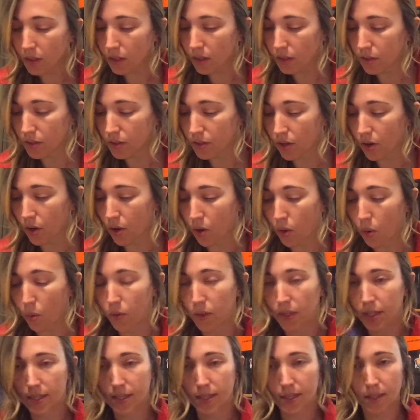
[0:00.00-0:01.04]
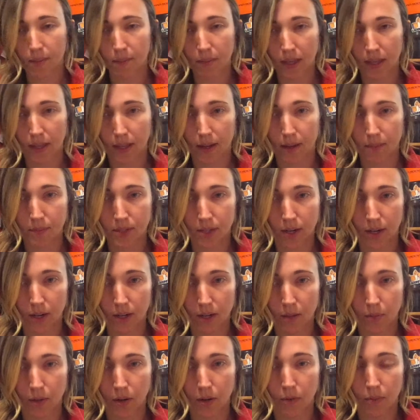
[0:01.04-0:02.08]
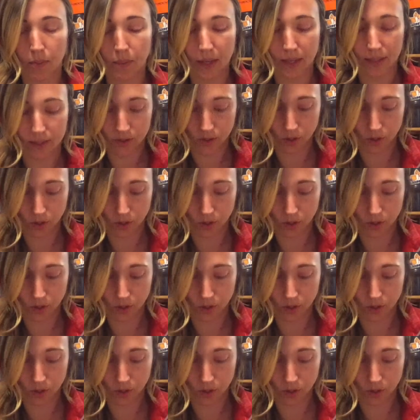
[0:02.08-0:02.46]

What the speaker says: So this is something that I'm starting to bring with me. It's